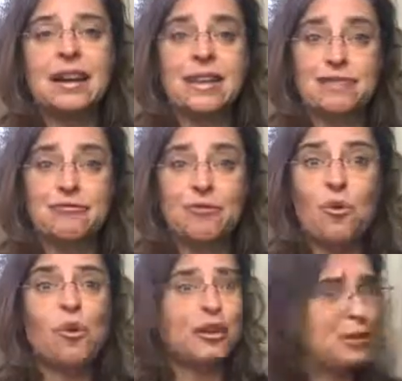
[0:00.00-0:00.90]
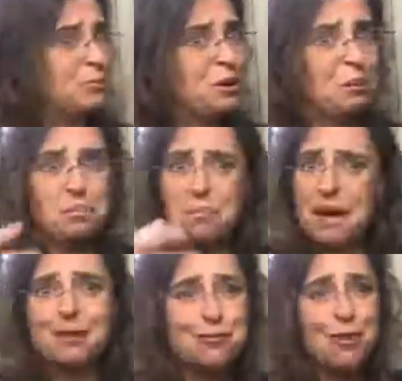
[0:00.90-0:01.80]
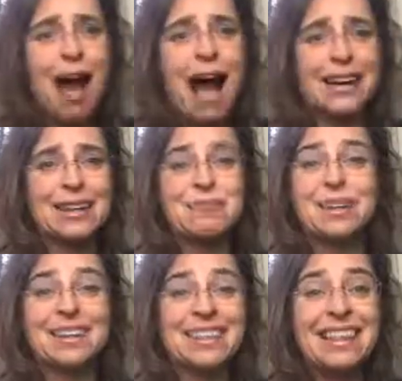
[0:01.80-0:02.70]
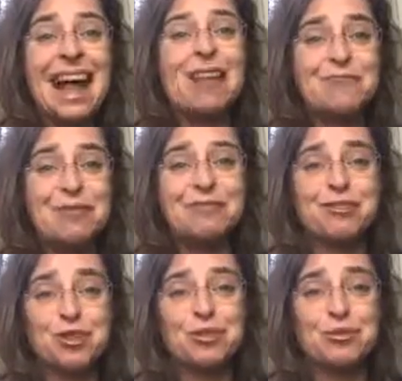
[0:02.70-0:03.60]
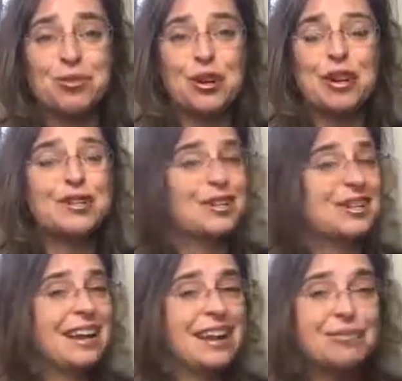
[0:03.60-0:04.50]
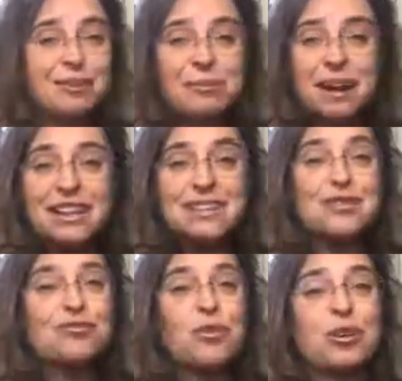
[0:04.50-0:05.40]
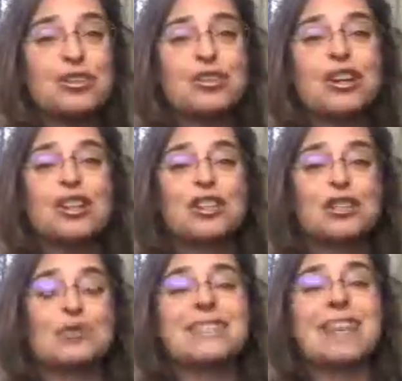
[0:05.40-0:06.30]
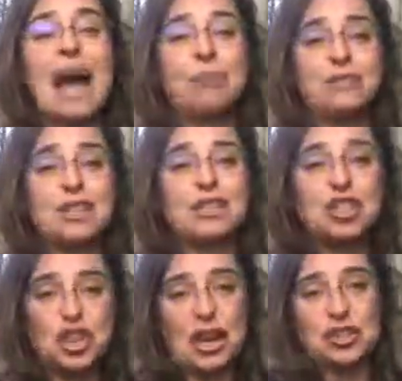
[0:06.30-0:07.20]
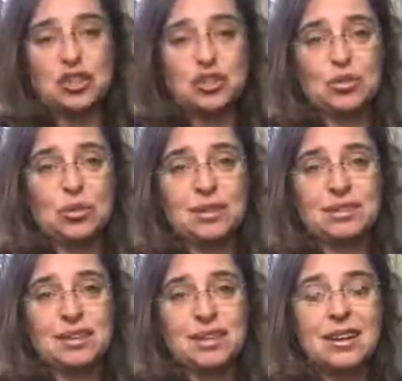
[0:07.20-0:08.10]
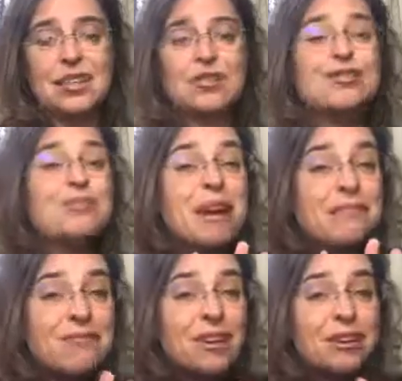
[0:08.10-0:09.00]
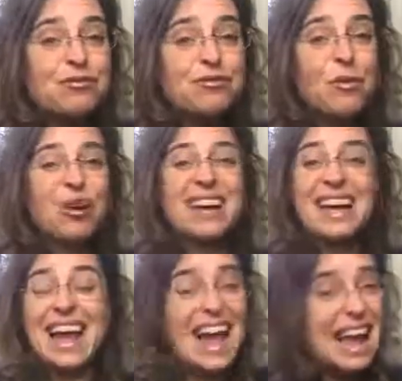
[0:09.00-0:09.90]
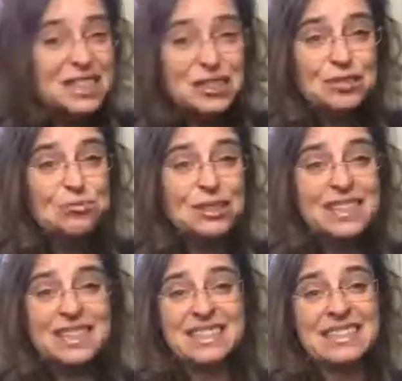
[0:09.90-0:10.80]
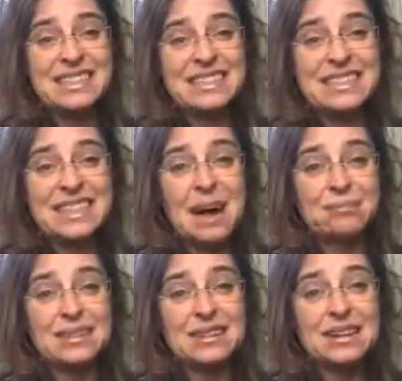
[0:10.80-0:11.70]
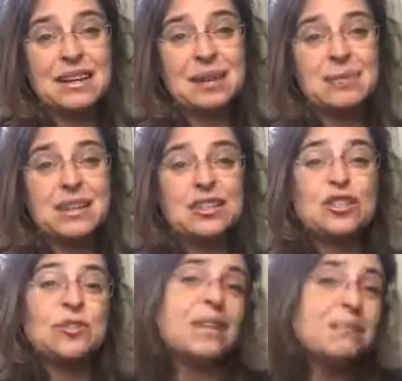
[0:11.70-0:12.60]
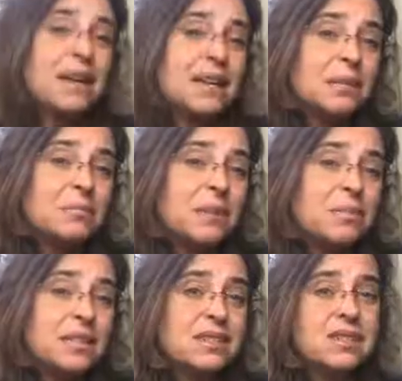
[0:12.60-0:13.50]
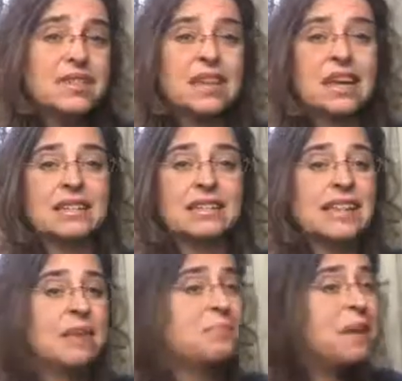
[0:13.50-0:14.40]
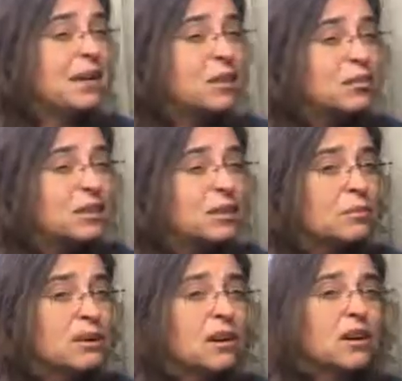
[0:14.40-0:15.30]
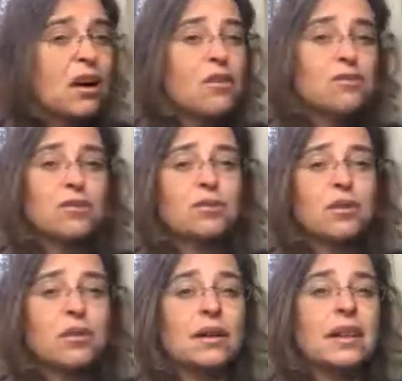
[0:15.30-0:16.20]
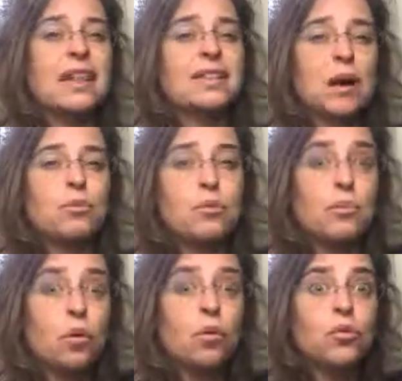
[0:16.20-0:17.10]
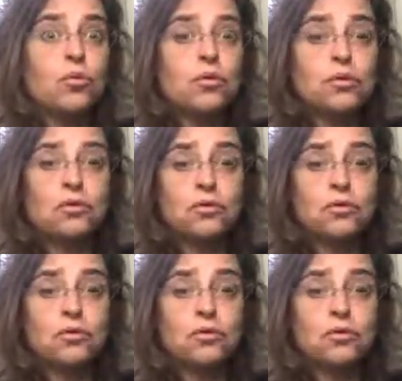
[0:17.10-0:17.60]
And then 4 is put a big rock in the middle of that river too, so that everybody is forced to adapt and change to it. Those are my very 4 actually really easy steps, because you can make commitments to things that make you a little bit uncomfortable that will pull you